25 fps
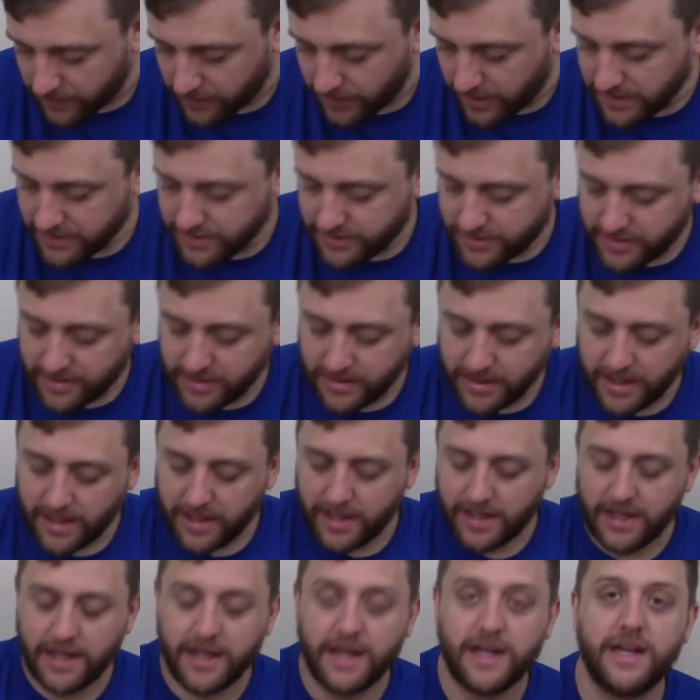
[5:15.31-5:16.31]
lunch
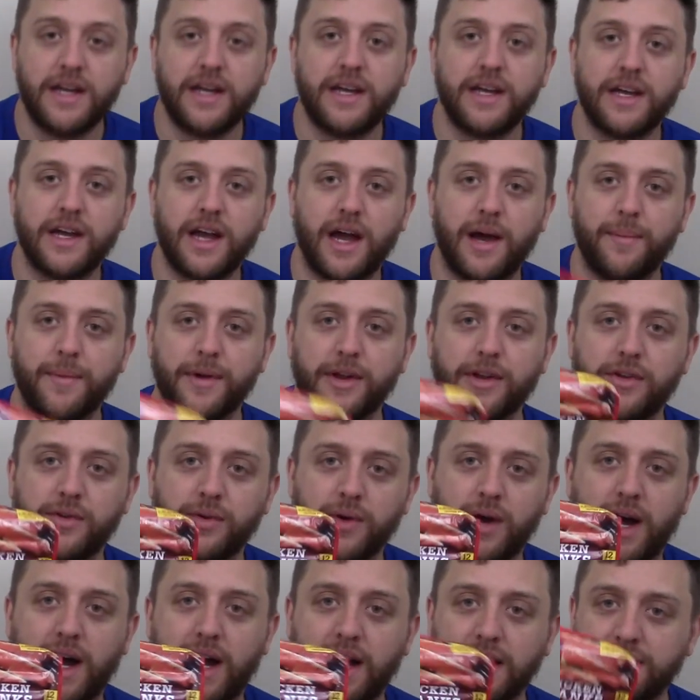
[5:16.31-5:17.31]
today, I'm gonna do
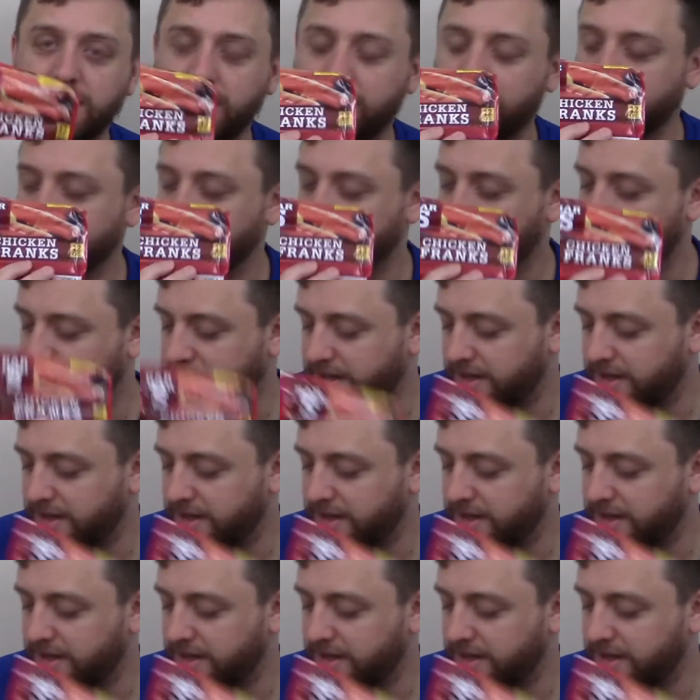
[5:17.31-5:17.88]
hot dogs.